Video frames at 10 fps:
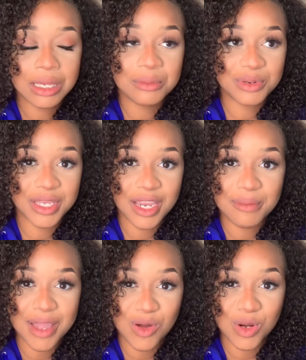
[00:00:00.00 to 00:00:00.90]
put hair
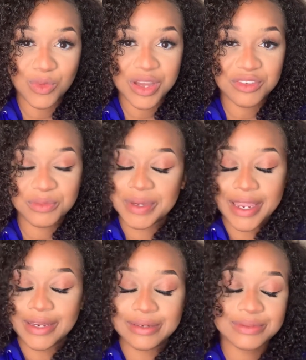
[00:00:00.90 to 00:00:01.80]
back on a wig, but I
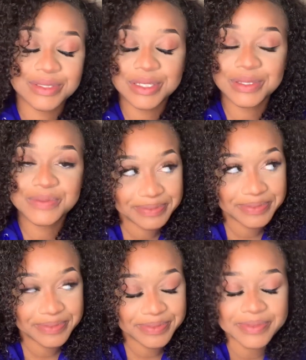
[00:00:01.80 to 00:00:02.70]
don't,
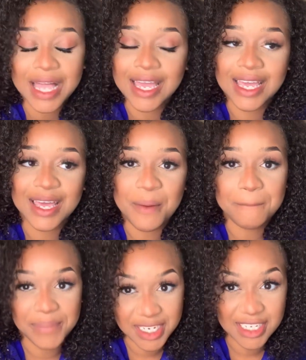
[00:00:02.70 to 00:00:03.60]
so.
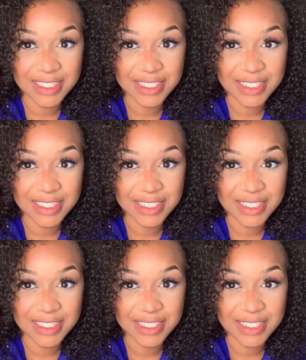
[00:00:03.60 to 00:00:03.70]
But